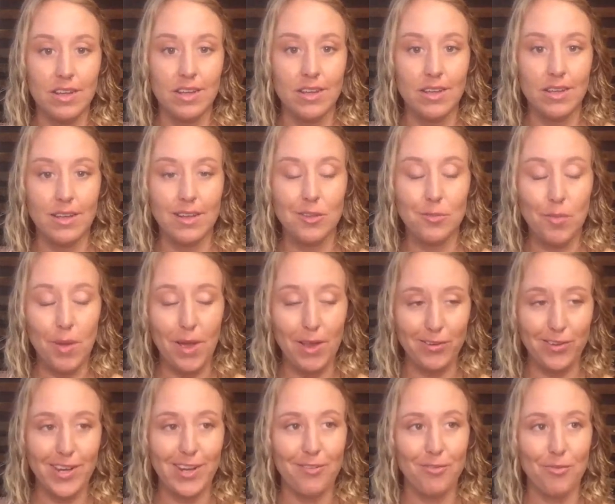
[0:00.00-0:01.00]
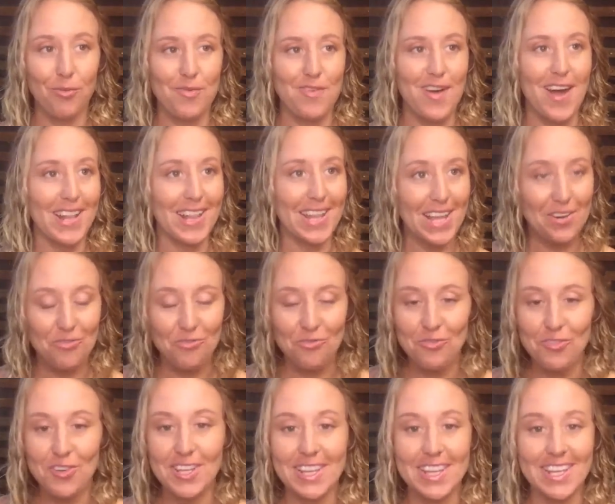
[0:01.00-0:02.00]
Especially if we've had like
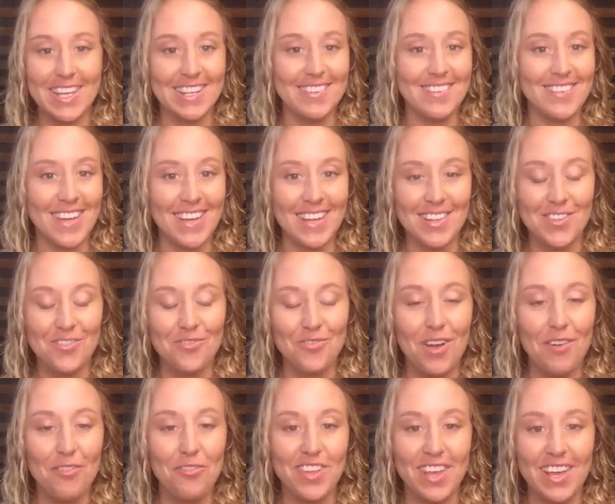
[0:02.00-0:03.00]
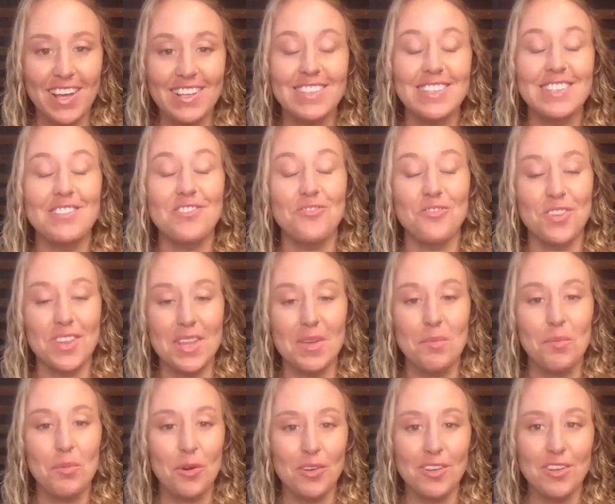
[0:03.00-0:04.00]
really intense, rough sex, it's really
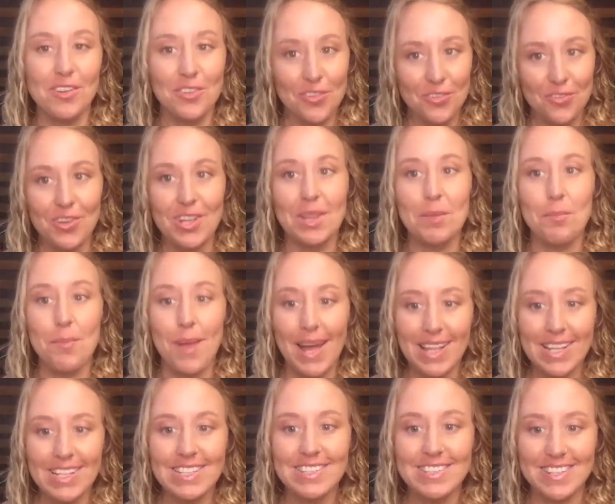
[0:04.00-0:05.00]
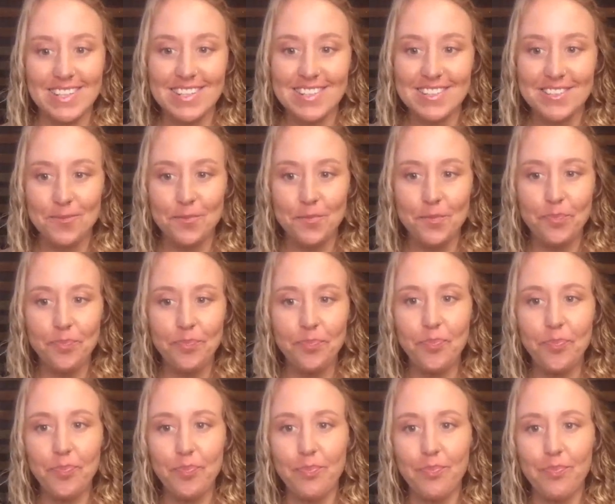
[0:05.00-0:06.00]
important to really balance this
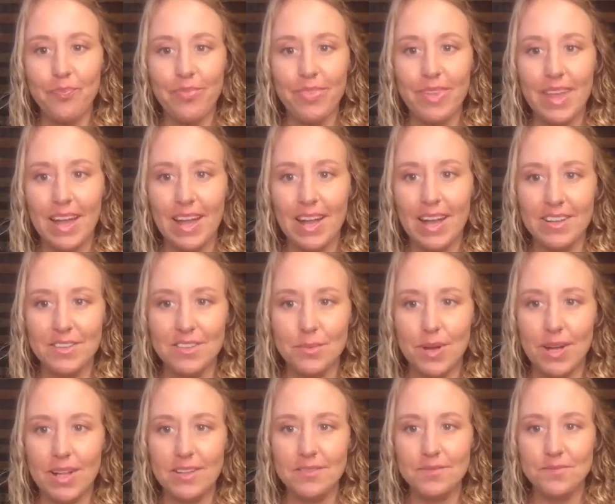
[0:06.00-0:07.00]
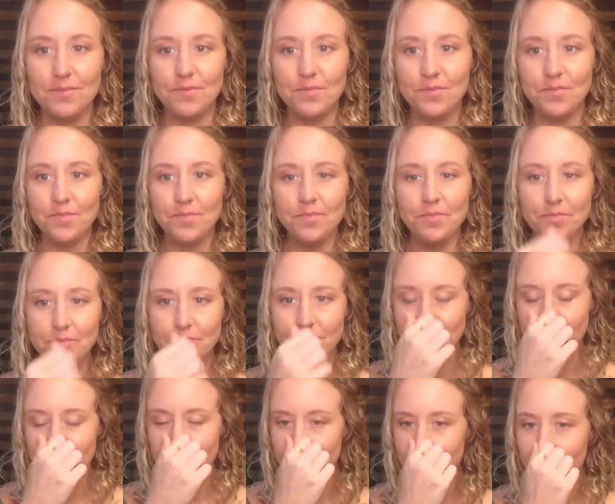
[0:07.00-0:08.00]
as well.
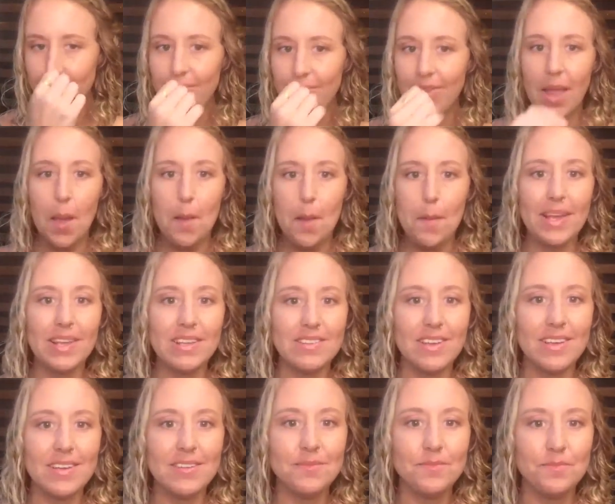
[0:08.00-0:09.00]
Amazing.